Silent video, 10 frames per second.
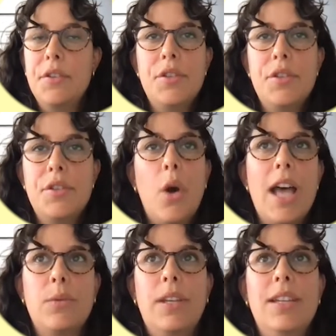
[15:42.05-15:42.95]
So
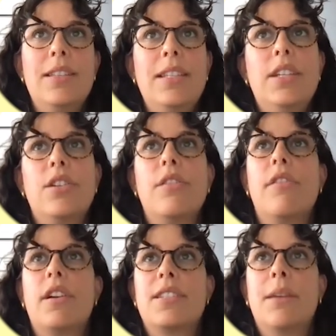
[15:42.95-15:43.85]
as we can see here,
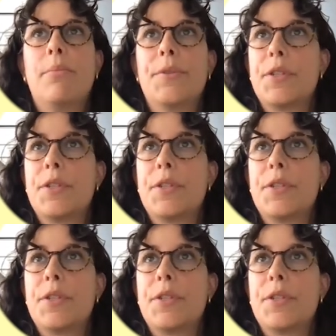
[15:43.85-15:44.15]
for example,